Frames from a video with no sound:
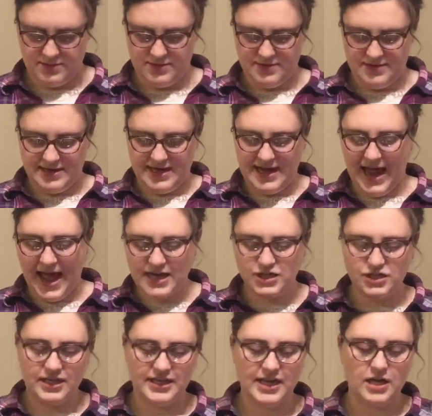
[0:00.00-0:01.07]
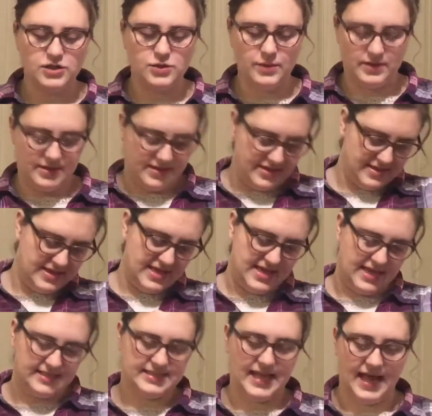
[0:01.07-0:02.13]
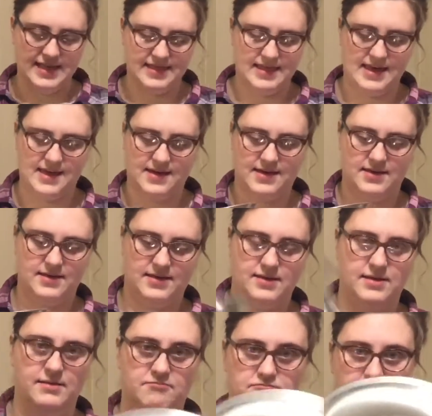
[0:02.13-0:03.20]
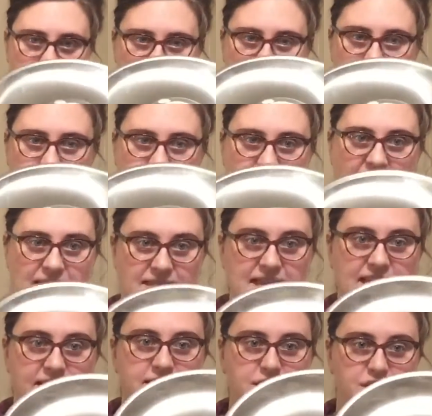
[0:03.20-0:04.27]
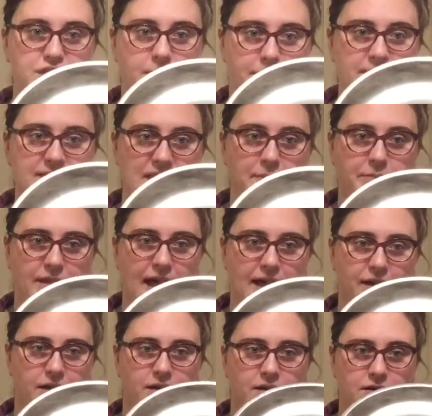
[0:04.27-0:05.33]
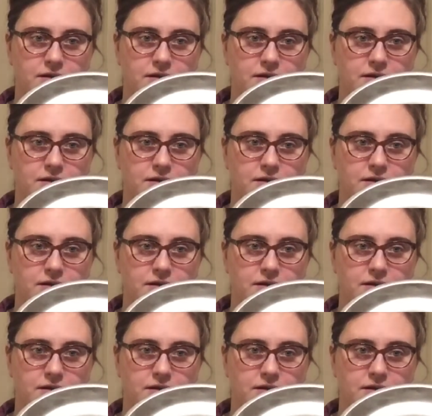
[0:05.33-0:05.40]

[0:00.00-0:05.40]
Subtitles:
It actually goes with this, I think. I think it's a chip and dip platter.